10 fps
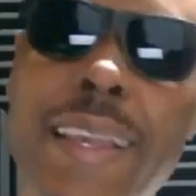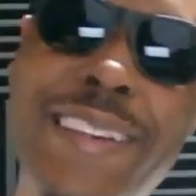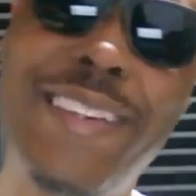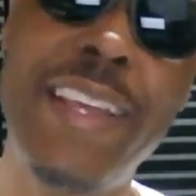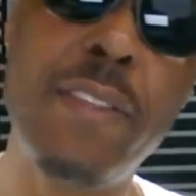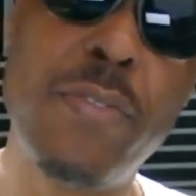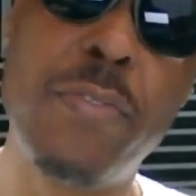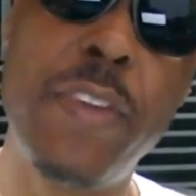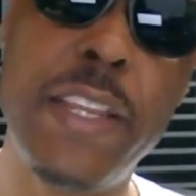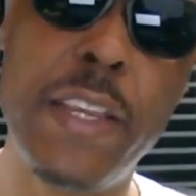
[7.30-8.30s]
In this
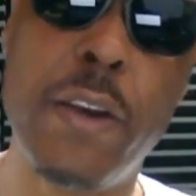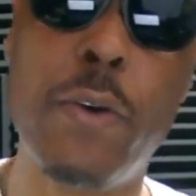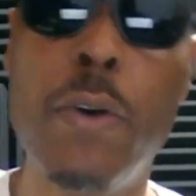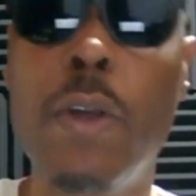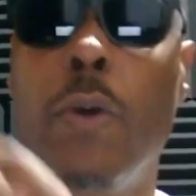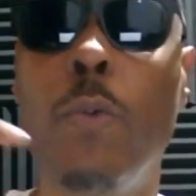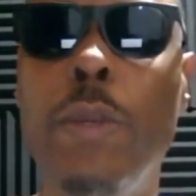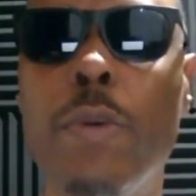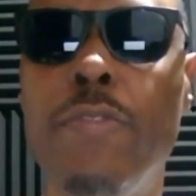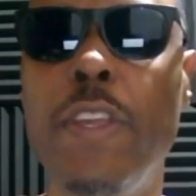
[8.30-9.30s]
video,
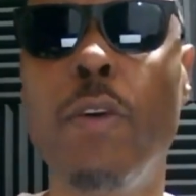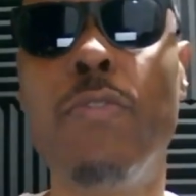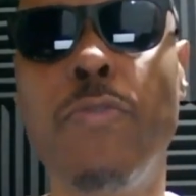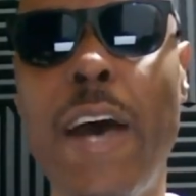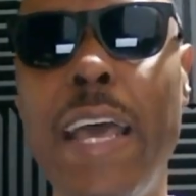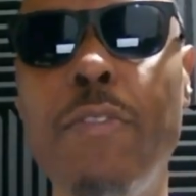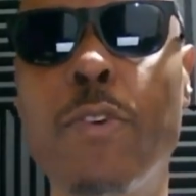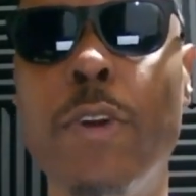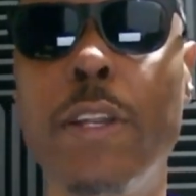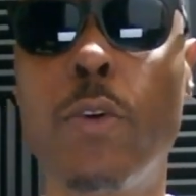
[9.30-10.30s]
we reveal five
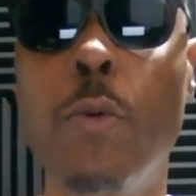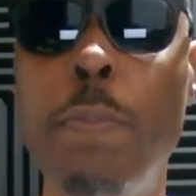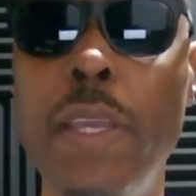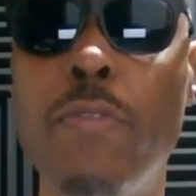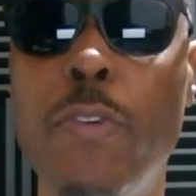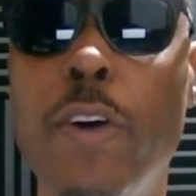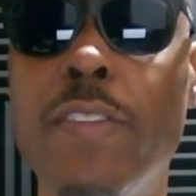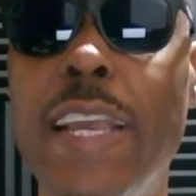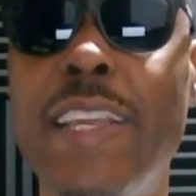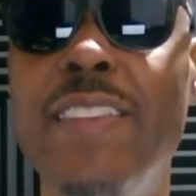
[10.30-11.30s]
critical
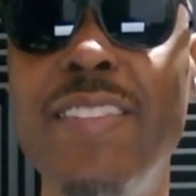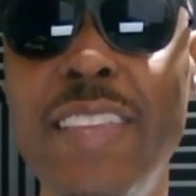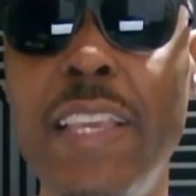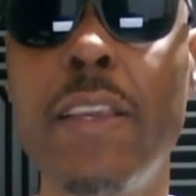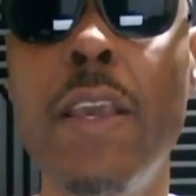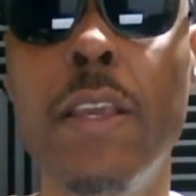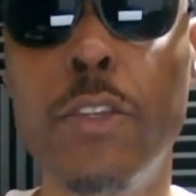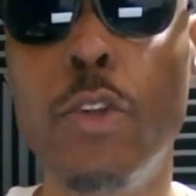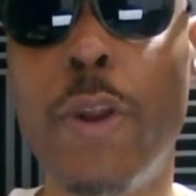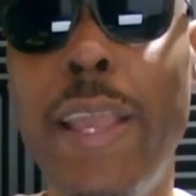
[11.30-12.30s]
pitfalls that can sink
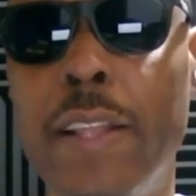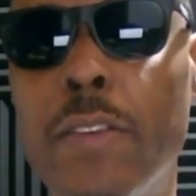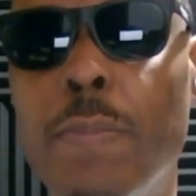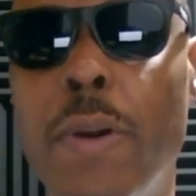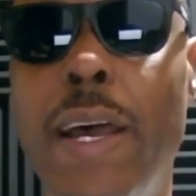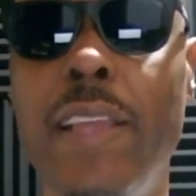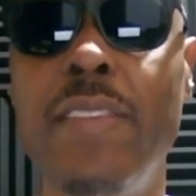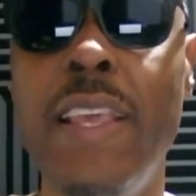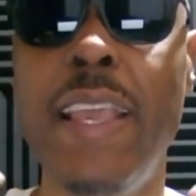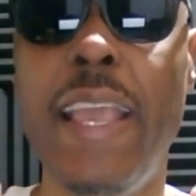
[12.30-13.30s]
your
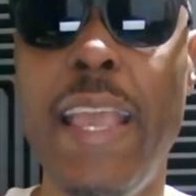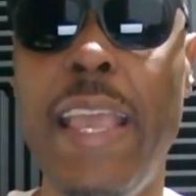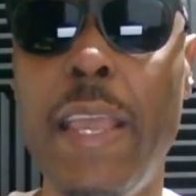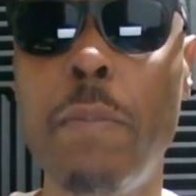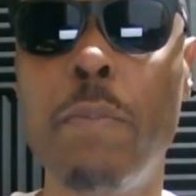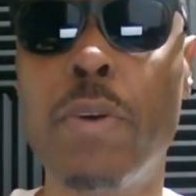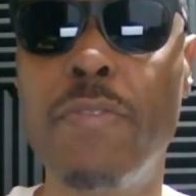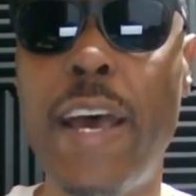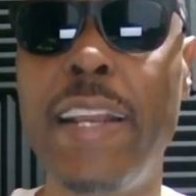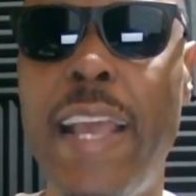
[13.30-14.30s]
enterprise and
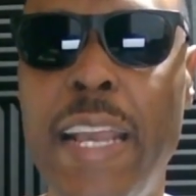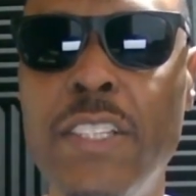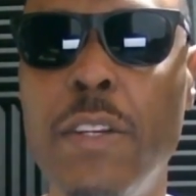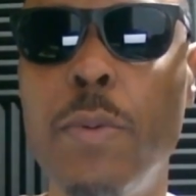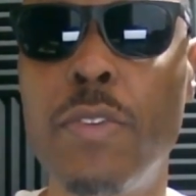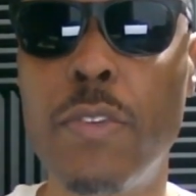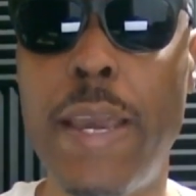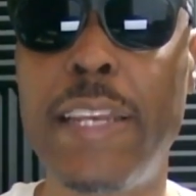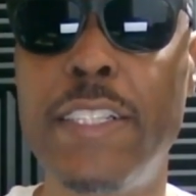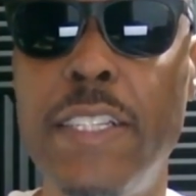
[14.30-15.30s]
provide actionable
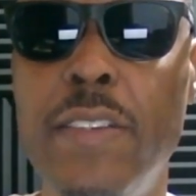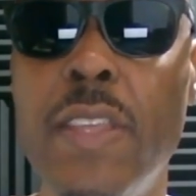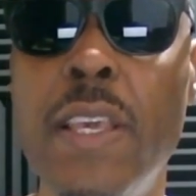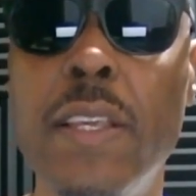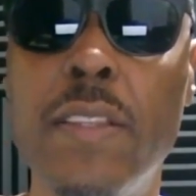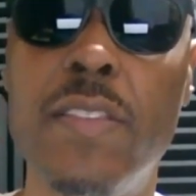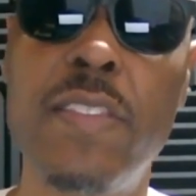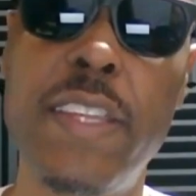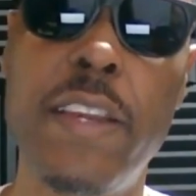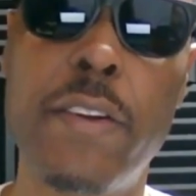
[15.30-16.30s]
strategies to
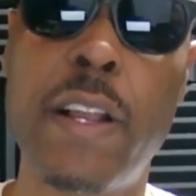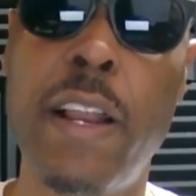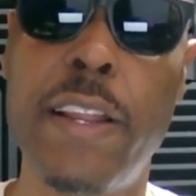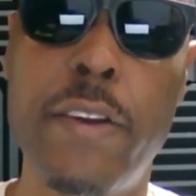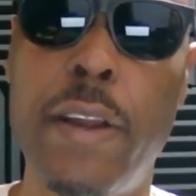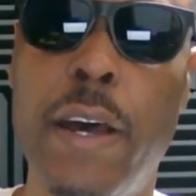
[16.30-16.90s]
steer clear